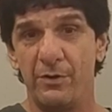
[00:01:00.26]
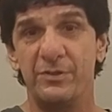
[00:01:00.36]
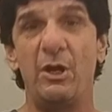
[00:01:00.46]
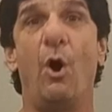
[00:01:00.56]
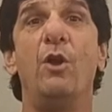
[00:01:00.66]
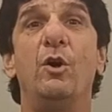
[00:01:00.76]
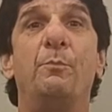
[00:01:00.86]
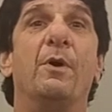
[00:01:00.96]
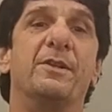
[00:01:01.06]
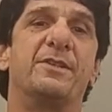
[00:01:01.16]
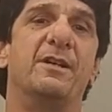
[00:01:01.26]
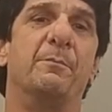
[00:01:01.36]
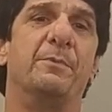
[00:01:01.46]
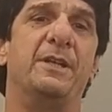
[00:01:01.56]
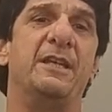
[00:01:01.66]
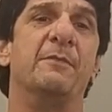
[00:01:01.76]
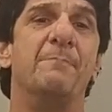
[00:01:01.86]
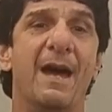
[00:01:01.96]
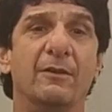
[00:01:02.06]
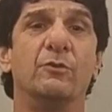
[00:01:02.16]
Jersey auto parts company in
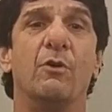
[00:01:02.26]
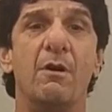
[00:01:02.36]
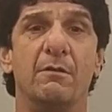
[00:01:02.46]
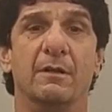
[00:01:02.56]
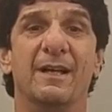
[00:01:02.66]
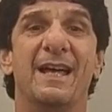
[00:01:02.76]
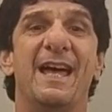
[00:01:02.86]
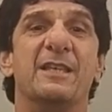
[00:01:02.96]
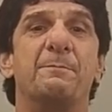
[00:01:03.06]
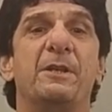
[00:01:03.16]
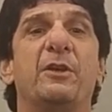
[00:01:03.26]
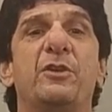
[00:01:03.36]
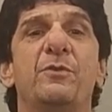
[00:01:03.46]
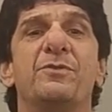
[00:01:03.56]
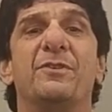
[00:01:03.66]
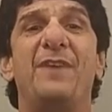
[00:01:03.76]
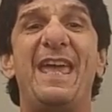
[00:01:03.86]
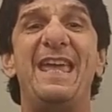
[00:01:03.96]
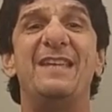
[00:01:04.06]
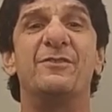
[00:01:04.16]
Mount Laurel has been accused of
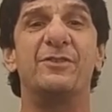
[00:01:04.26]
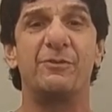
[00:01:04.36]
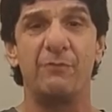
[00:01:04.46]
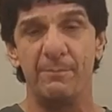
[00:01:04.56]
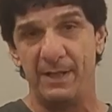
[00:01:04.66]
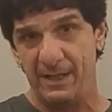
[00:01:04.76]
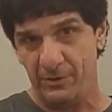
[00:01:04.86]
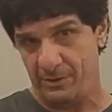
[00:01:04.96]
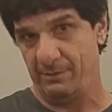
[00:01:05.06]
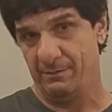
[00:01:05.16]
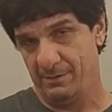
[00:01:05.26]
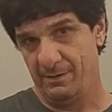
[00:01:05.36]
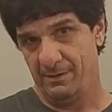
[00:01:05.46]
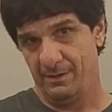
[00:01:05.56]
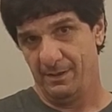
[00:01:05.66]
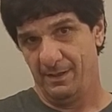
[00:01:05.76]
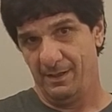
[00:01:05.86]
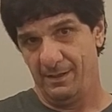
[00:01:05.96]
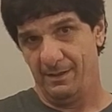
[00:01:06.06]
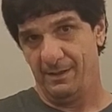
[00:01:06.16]
age discrimination.
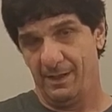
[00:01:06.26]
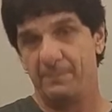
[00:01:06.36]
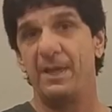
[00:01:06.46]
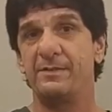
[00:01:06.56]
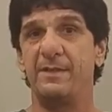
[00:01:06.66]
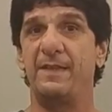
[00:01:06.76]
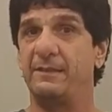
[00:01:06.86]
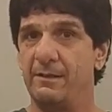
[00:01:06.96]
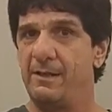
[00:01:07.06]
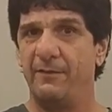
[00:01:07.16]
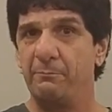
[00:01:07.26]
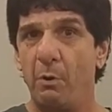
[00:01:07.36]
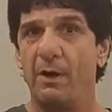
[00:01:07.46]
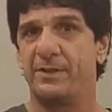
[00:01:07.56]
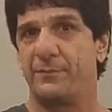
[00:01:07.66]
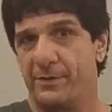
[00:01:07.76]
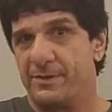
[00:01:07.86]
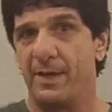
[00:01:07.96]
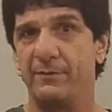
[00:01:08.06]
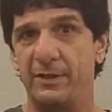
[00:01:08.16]
I'm guessing they didn't have parts for a
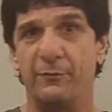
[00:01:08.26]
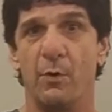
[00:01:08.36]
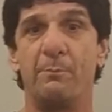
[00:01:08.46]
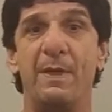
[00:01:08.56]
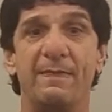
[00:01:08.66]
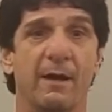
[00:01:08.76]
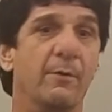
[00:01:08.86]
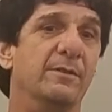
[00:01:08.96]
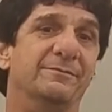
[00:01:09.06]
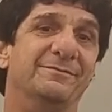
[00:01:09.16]
74 Pinto.